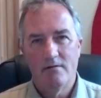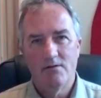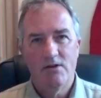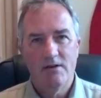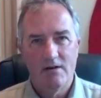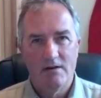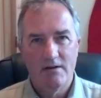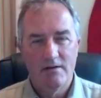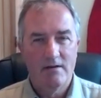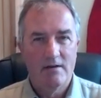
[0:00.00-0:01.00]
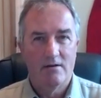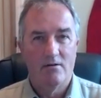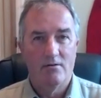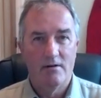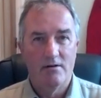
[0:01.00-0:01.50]
She died. Had I
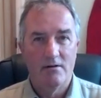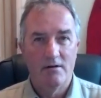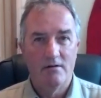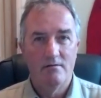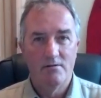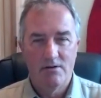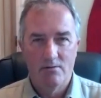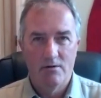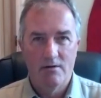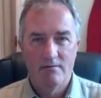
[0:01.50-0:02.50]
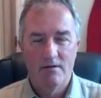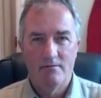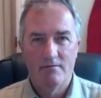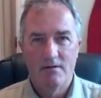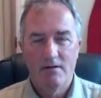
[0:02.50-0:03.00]
got her in earlier, she would have
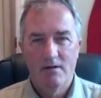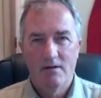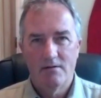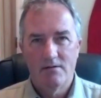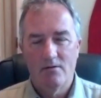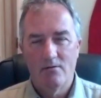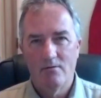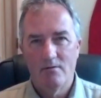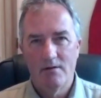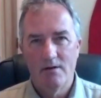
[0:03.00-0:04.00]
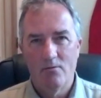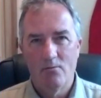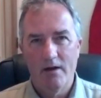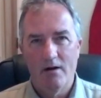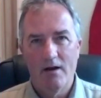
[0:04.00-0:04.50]
lived. So, you know,
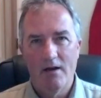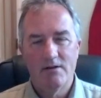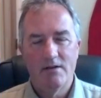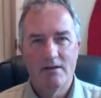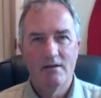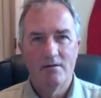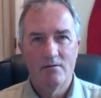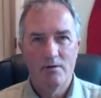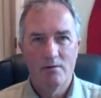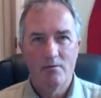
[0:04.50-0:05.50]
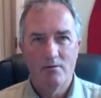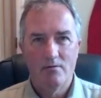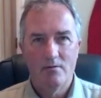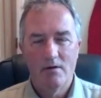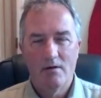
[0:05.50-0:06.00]
we are actually killing
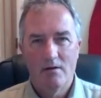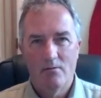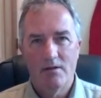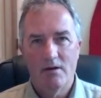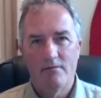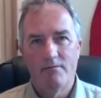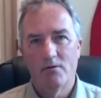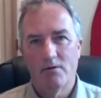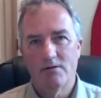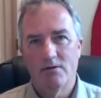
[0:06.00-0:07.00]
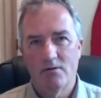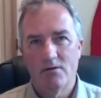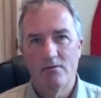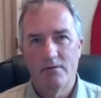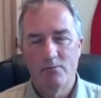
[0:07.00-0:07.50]
people with our focus on
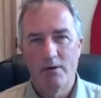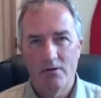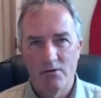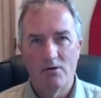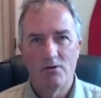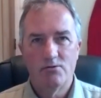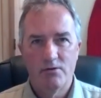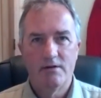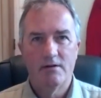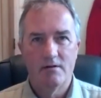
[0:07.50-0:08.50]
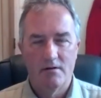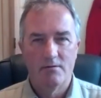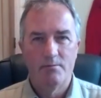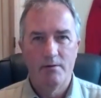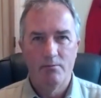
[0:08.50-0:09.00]
COVID. We are not treating
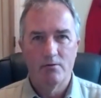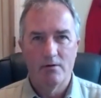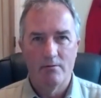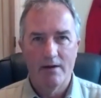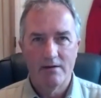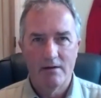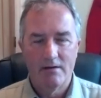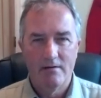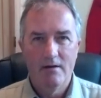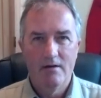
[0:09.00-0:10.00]
other people correctly.